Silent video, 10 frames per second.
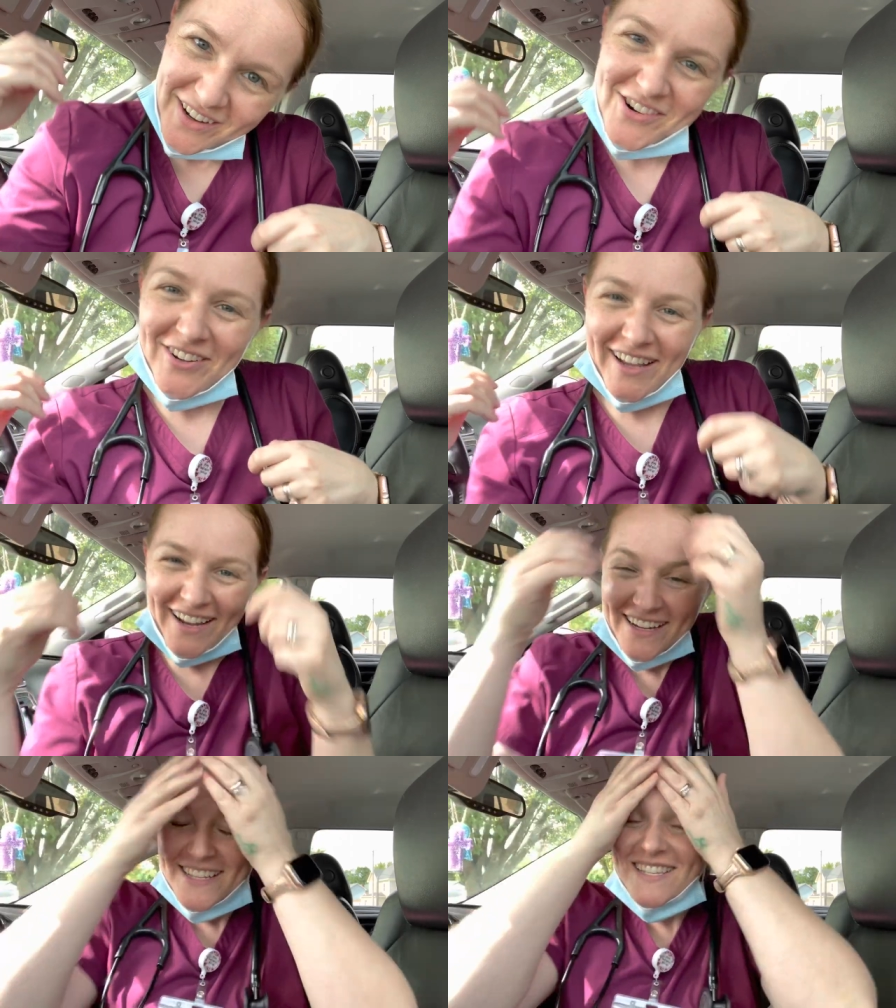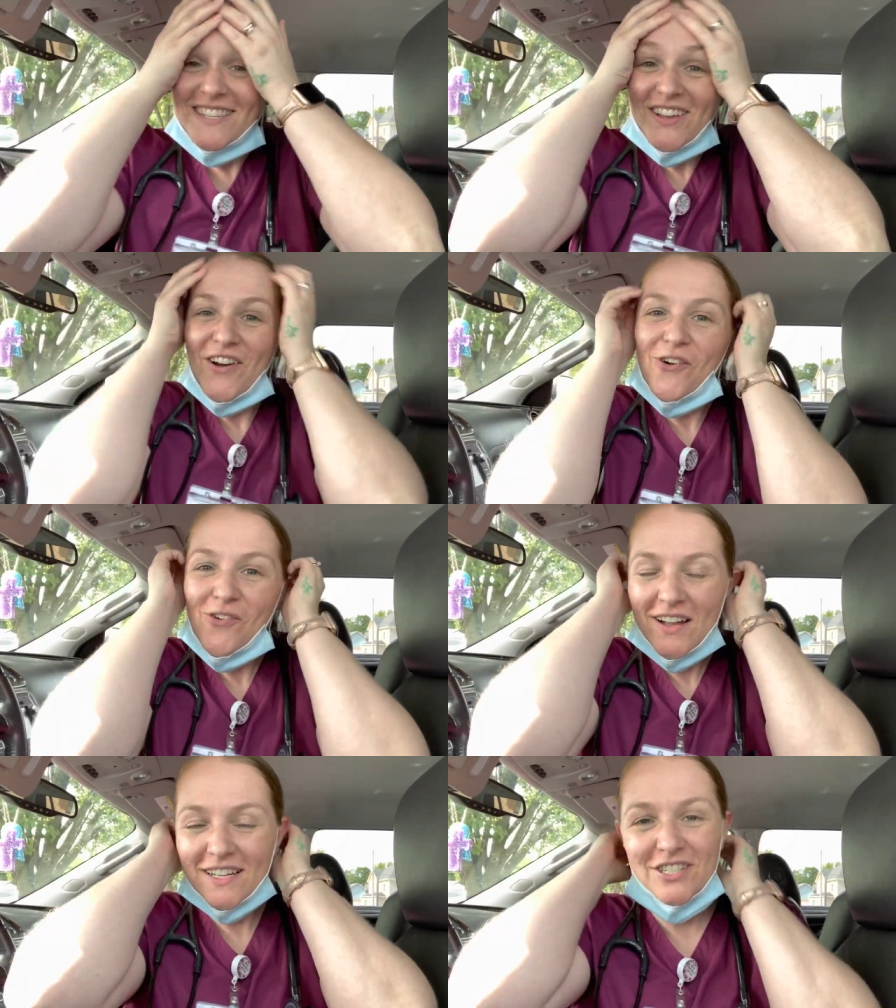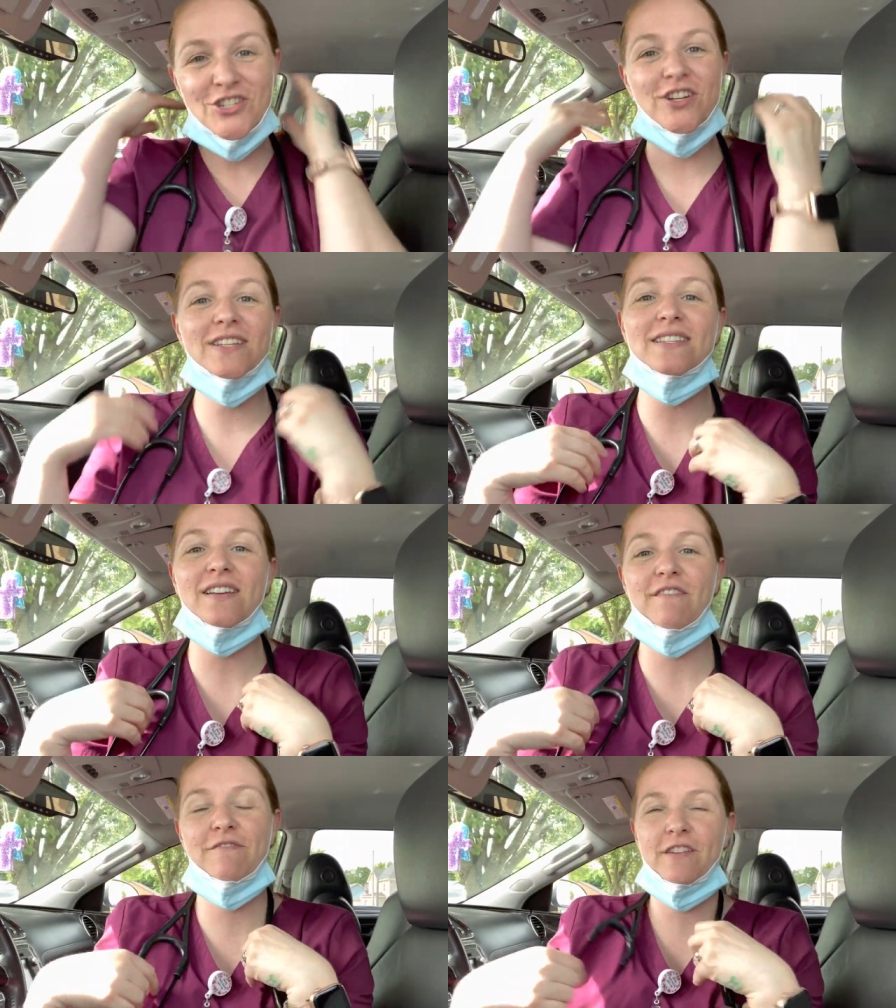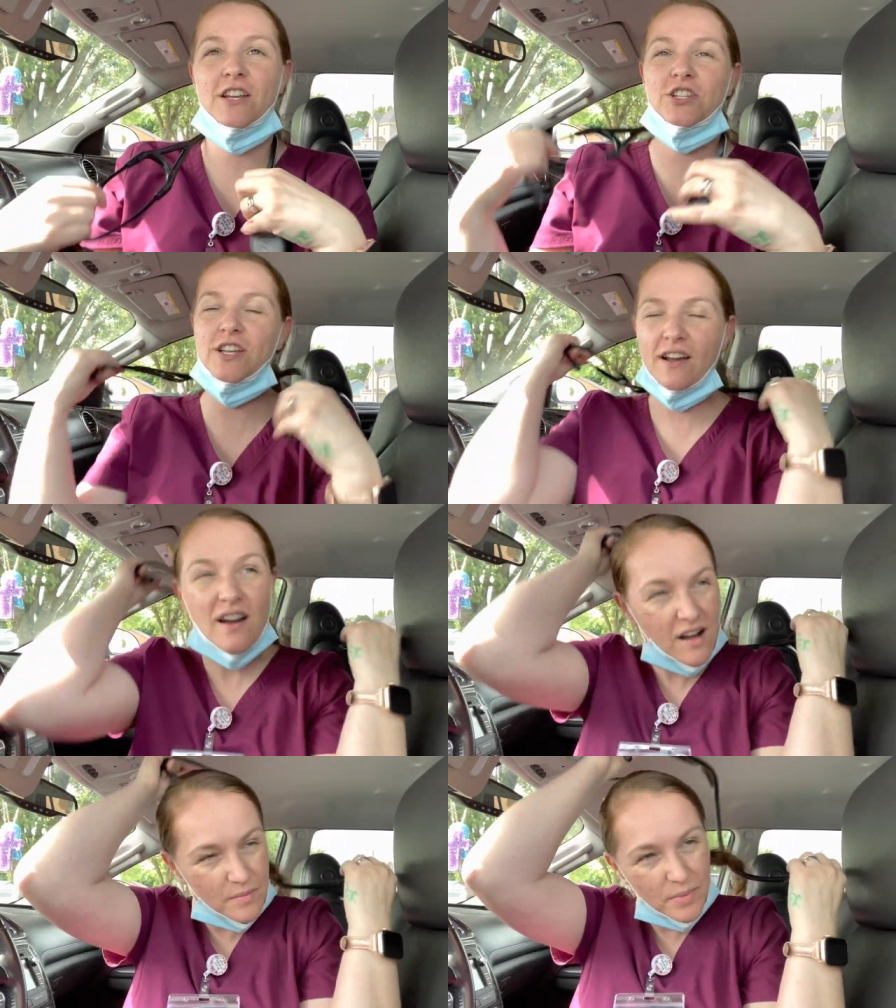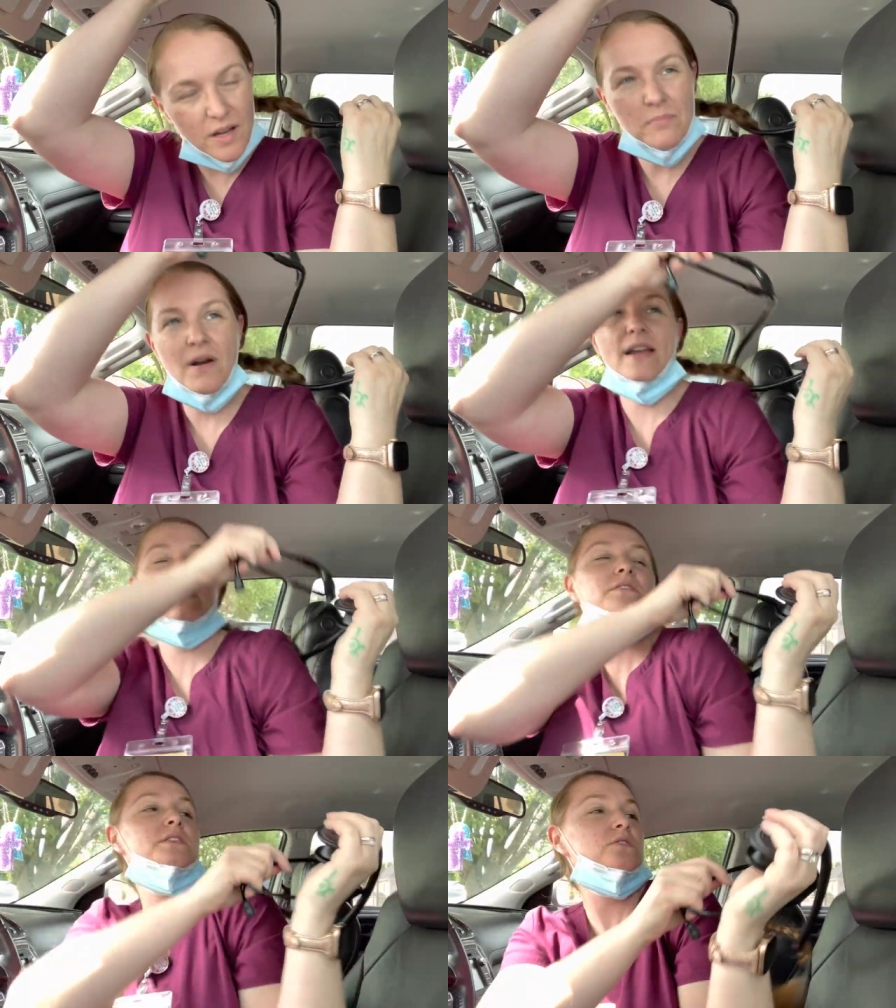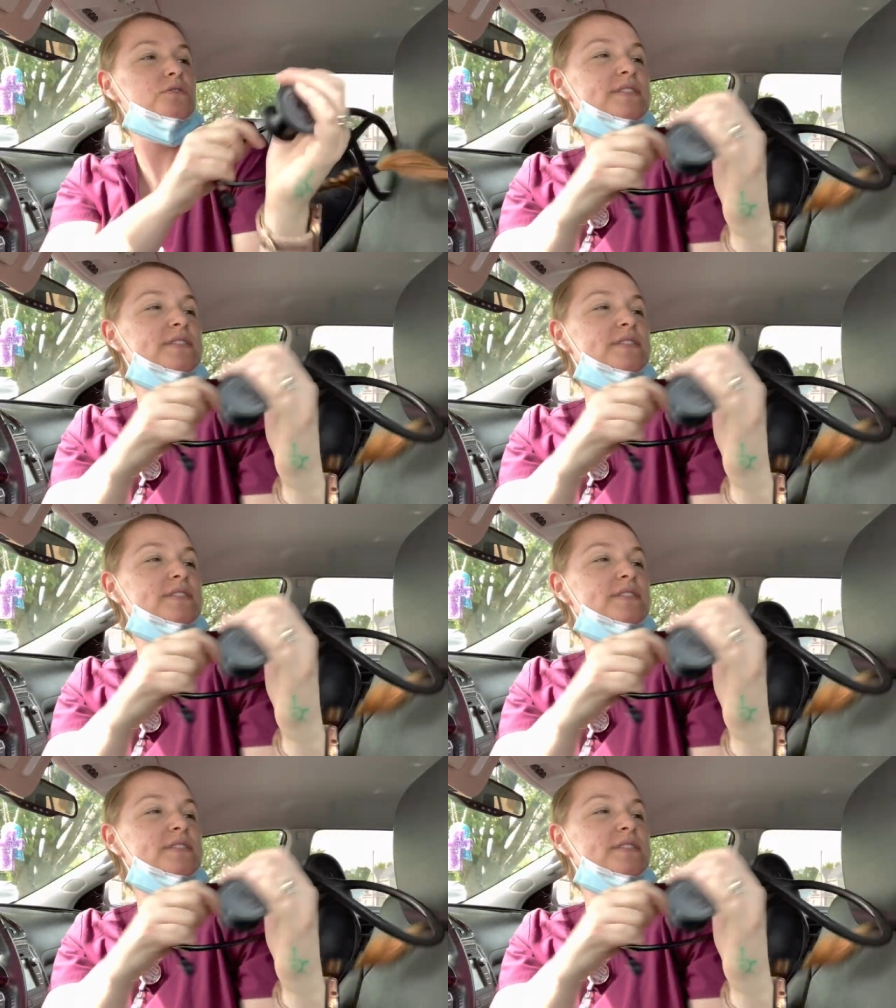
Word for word: Okay, so just finishing up my clinical